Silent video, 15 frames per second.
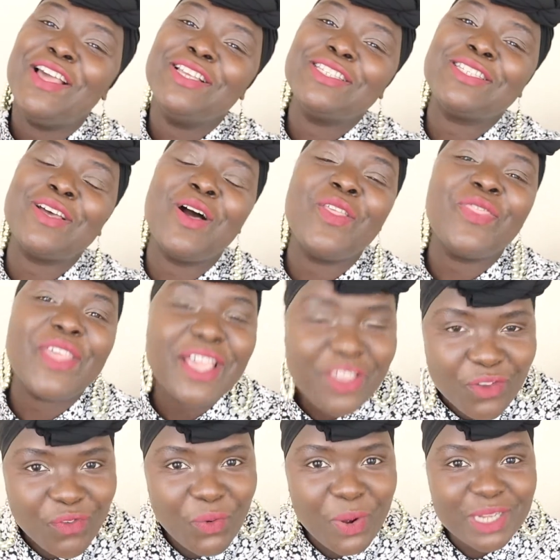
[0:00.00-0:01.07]
So thank
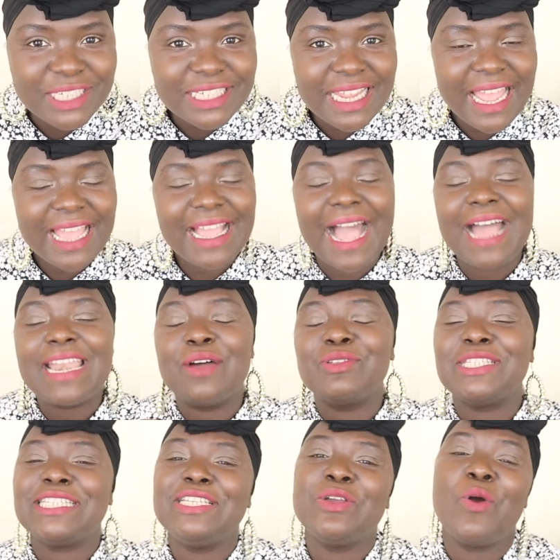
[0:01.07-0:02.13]
you for watching and I'll
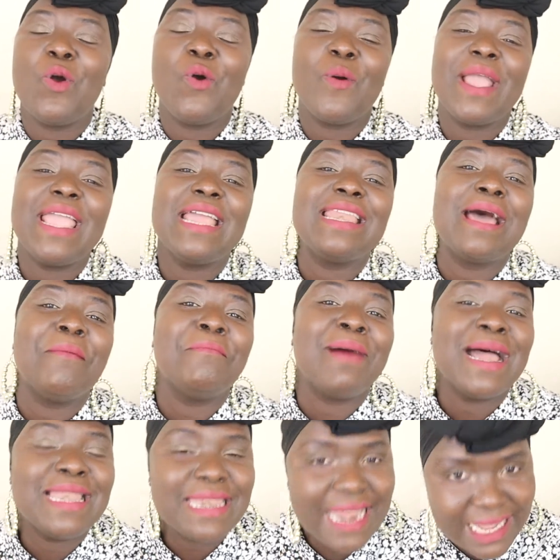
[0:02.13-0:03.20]
see you all in
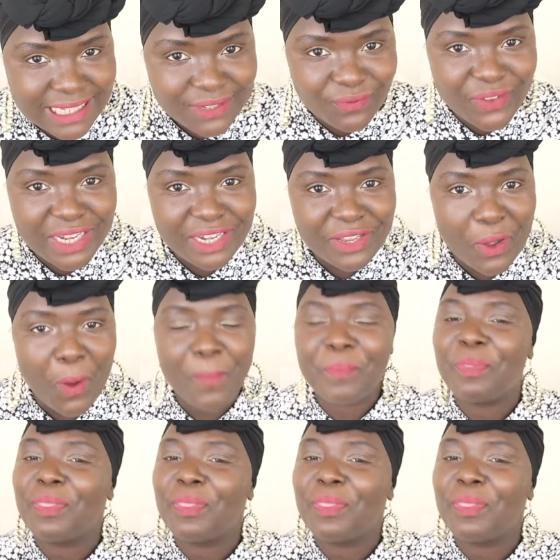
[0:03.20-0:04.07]
my next video.